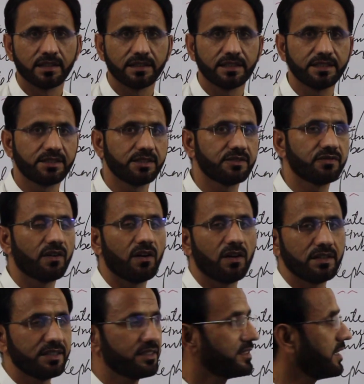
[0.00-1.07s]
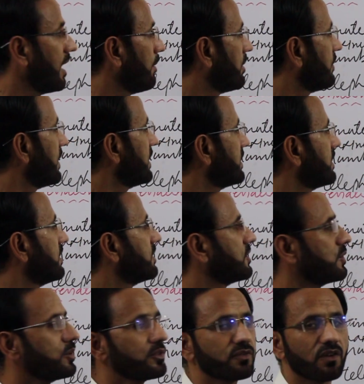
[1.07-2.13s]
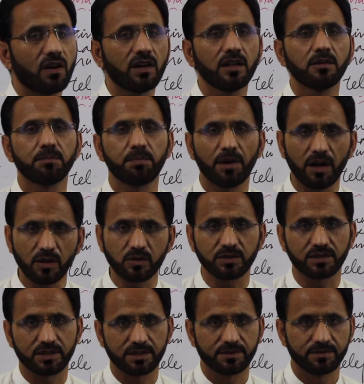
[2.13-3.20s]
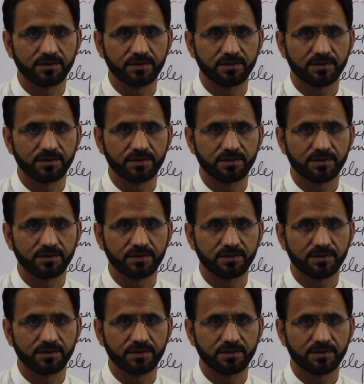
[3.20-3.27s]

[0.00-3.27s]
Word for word: This is for, this abbreviation is used for pound,